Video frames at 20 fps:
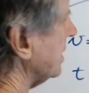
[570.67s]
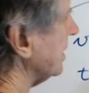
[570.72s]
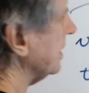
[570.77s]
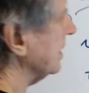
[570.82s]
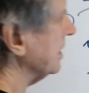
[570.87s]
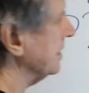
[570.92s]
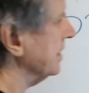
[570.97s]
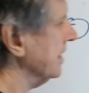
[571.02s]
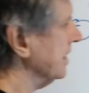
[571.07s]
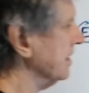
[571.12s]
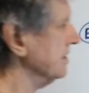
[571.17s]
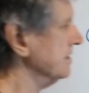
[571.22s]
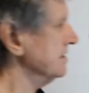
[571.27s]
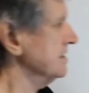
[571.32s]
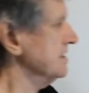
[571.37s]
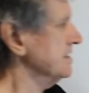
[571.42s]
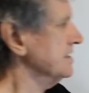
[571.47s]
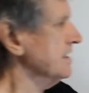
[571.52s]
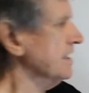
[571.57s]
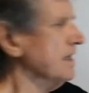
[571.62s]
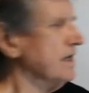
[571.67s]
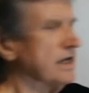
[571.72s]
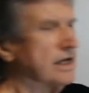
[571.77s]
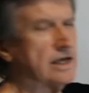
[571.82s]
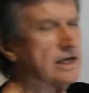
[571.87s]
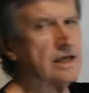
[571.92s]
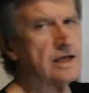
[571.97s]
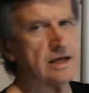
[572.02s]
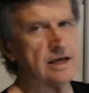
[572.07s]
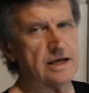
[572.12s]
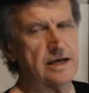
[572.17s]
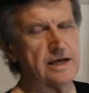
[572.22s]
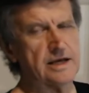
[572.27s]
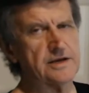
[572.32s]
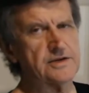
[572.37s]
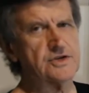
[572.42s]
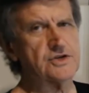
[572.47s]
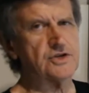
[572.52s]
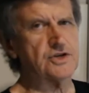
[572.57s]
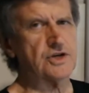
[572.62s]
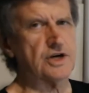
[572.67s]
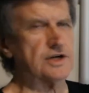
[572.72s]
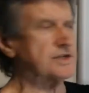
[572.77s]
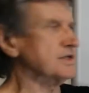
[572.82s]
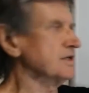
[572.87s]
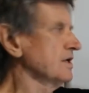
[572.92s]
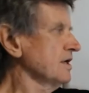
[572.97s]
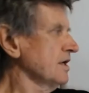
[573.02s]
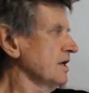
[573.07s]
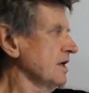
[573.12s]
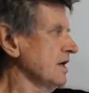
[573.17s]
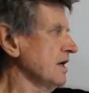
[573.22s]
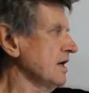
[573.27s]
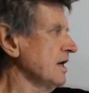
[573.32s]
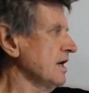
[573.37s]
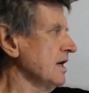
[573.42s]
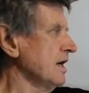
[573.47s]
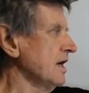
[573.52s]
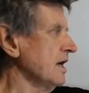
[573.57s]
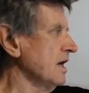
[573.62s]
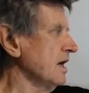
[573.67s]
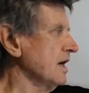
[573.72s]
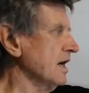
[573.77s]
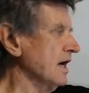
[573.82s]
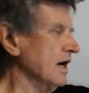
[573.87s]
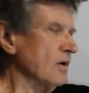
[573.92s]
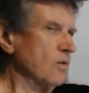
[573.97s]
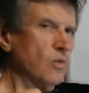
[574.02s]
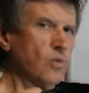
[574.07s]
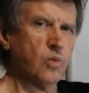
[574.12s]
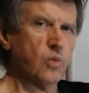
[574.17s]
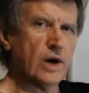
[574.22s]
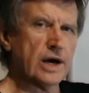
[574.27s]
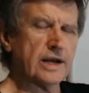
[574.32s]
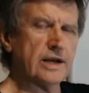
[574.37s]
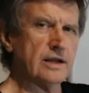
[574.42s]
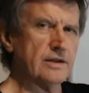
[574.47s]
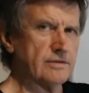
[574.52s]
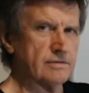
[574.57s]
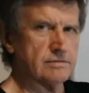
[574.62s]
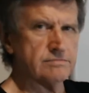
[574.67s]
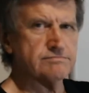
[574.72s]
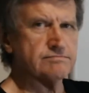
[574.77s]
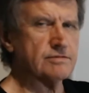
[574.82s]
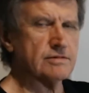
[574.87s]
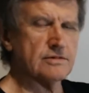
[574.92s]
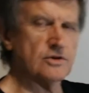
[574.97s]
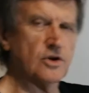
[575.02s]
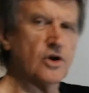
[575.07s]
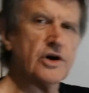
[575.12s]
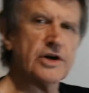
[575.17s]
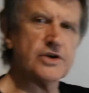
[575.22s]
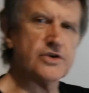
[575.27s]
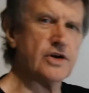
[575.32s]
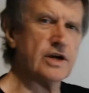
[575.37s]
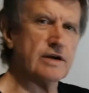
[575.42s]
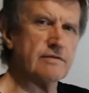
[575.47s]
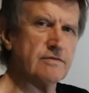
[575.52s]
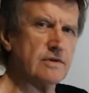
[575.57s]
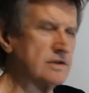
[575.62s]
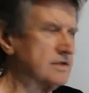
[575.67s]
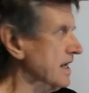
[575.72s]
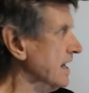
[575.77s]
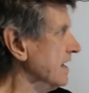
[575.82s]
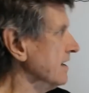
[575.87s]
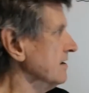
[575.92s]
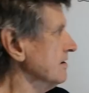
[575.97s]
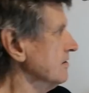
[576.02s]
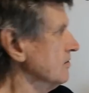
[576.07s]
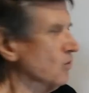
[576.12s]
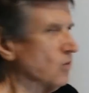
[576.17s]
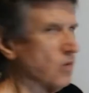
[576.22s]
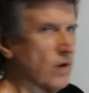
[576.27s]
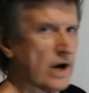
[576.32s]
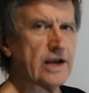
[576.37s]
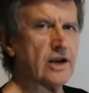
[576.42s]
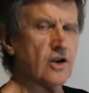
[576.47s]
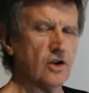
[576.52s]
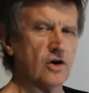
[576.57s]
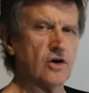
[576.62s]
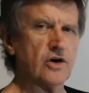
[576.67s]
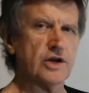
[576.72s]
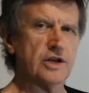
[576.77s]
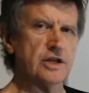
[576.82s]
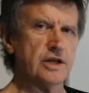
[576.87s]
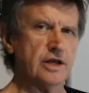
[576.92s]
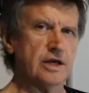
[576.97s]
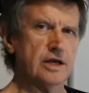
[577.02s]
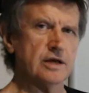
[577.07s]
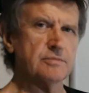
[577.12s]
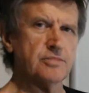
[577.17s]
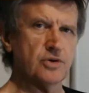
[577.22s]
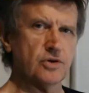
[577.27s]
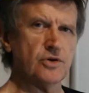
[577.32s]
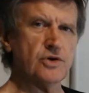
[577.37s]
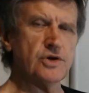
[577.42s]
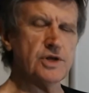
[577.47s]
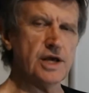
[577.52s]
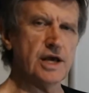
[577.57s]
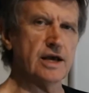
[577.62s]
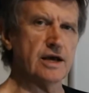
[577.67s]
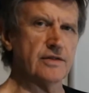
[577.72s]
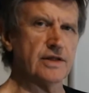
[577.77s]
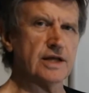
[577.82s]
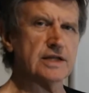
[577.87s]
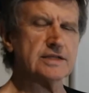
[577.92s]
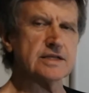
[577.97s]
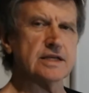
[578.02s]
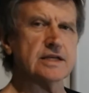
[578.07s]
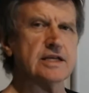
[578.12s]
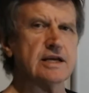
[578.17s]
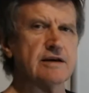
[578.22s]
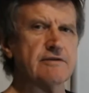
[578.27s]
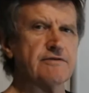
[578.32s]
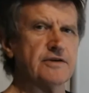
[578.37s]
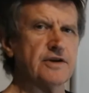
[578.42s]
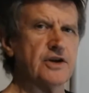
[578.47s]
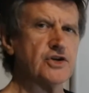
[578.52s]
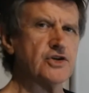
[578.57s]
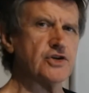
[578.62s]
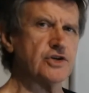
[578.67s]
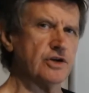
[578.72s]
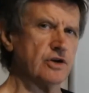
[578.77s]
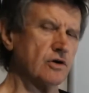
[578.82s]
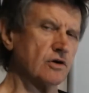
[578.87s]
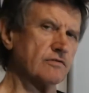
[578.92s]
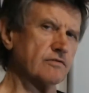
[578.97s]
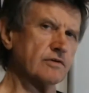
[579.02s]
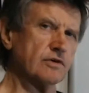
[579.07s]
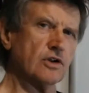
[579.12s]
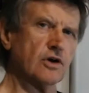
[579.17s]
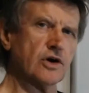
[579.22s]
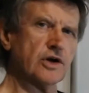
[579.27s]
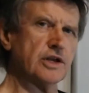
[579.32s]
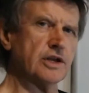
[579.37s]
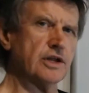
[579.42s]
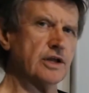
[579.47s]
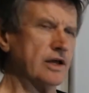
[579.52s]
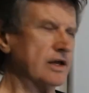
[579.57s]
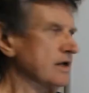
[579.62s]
Now c is just light travels at 1 light year per year. That's the definition of a light year.